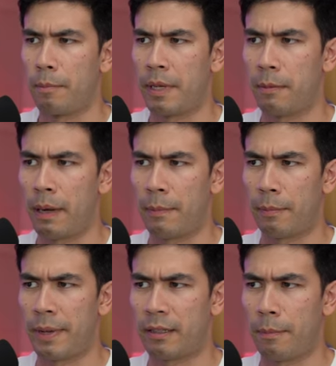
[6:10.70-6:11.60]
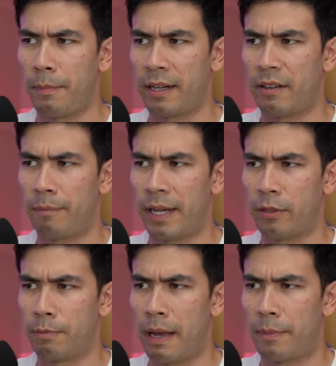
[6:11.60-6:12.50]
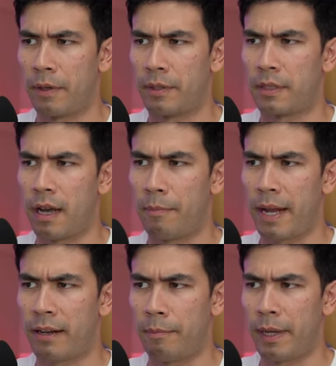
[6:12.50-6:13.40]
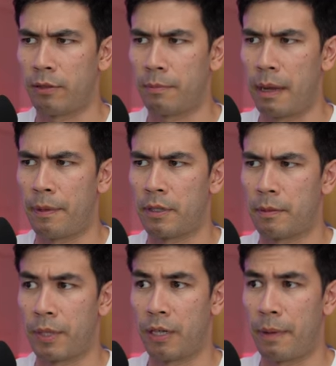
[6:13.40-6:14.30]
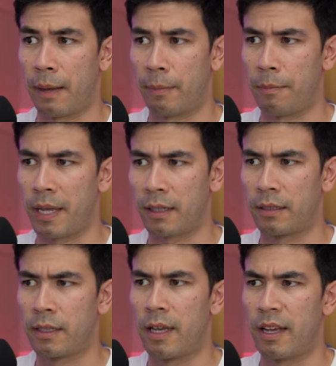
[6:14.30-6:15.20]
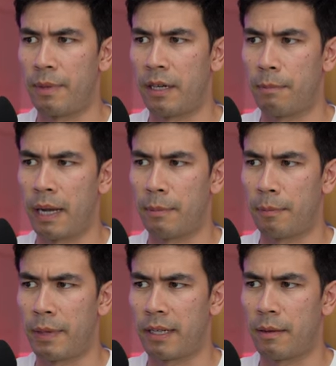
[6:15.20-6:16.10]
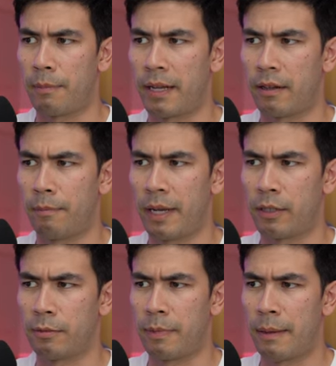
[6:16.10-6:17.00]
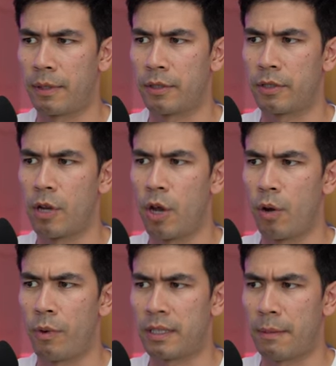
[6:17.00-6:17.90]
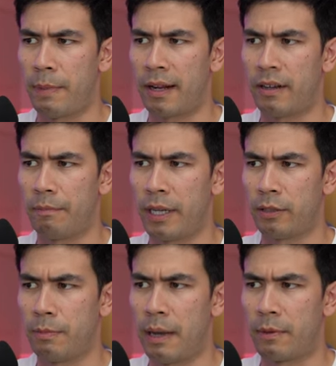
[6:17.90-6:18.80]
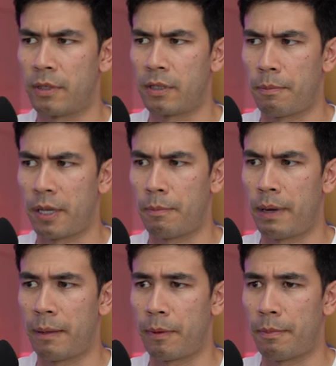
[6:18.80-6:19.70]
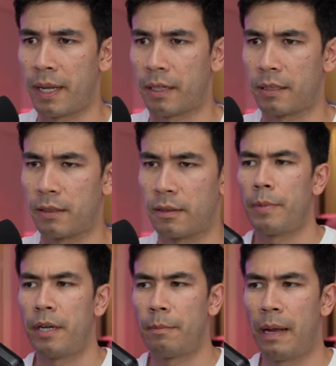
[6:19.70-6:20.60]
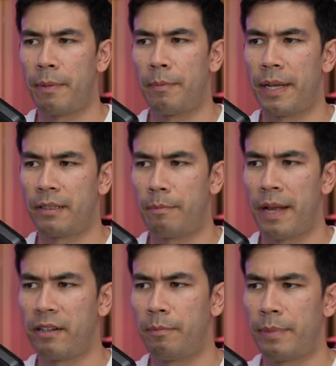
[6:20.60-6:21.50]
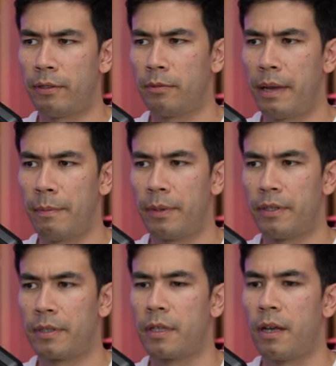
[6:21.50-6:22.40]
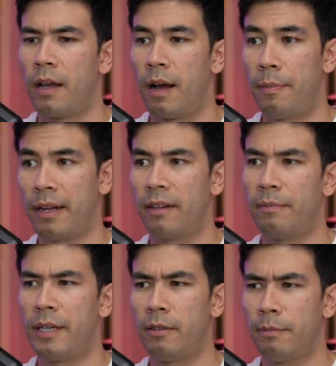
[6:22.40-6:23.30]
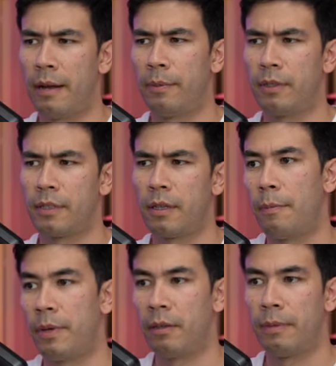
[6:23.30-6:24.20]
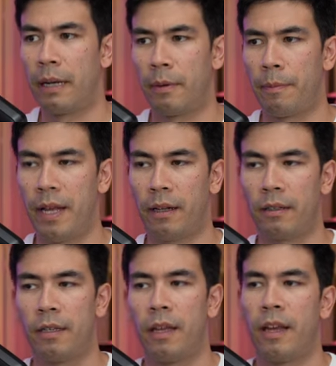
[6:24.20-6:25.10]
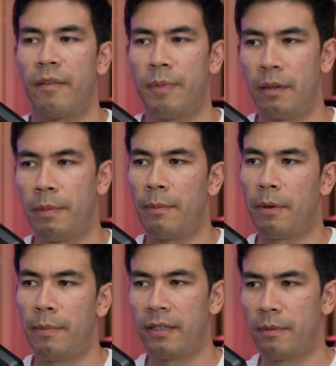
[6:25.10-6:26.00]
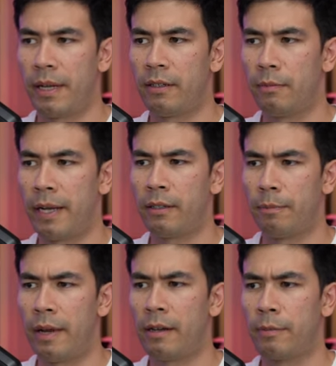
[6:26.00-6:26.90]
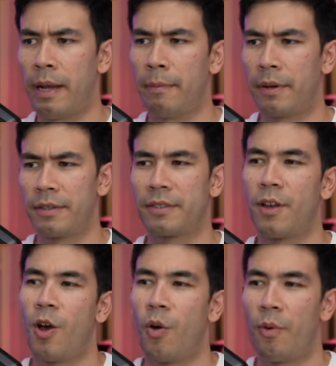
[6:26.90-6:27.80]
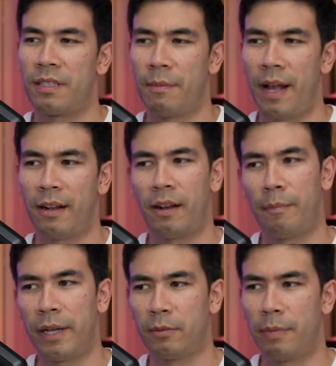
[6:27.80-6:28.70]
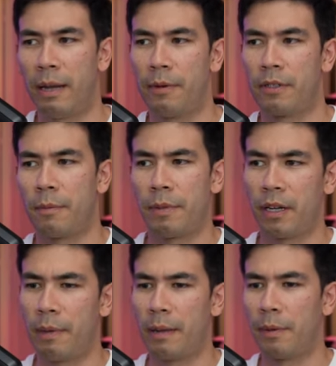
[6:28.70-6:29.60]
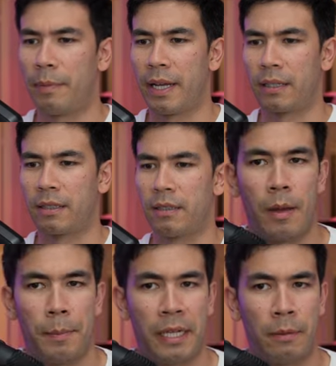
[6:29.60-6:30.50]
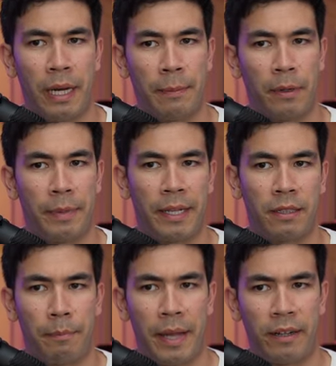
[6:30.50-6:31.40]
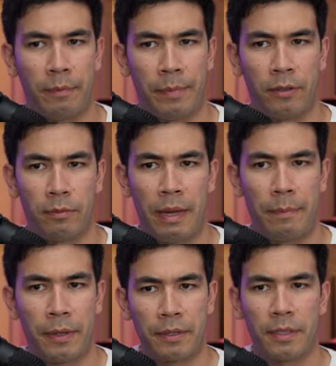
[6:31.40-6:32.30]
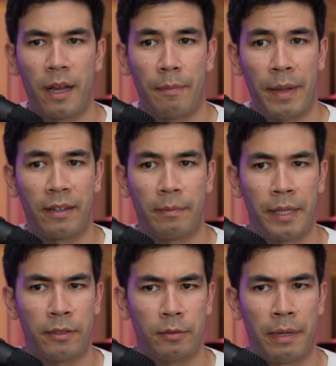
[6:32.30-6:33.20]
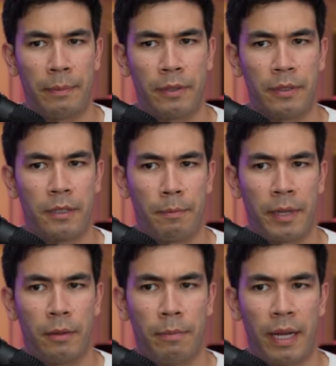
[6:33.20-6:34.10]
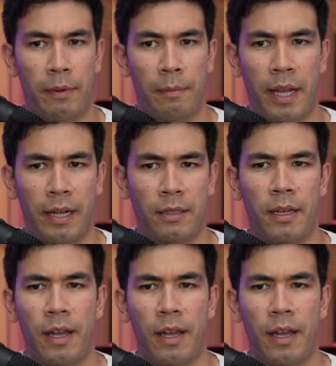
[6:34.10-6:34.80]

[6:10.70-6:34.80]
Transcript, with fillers: Peter Piper picked a pick of pickled peppers. A peck of pickled peppers Peter Piper picked. If Peter Piper picked a pick of pickled peppers, where's the peck of pickled peppers Peter Piper picked? Peter Piper picked a peck of pickled peppers. A peck of pickled peppers Peter Piper picked. If Peter Piper picked a pickle peck of pickled peppers, where's the peck of pickled peppers Peter Piper picked? Peter Piper picked a peck of pickled peppers. A peck of pickled peppers Peter Piper picked.